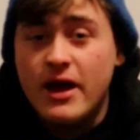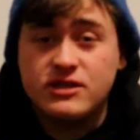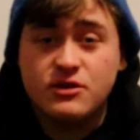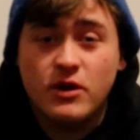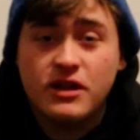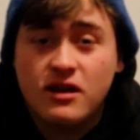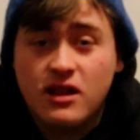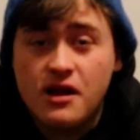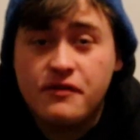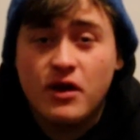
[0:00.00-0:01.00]
I just wanted to
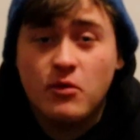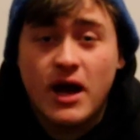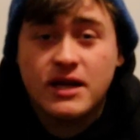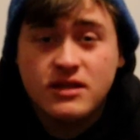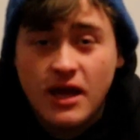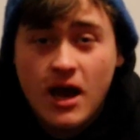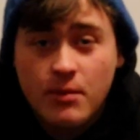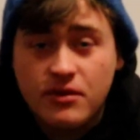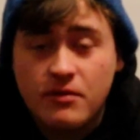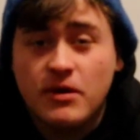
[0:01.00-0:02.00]
clarify what actually
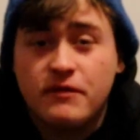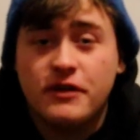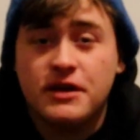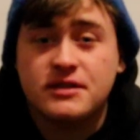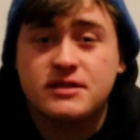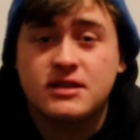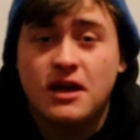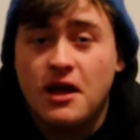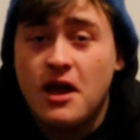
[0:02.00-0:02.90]
happened to my face.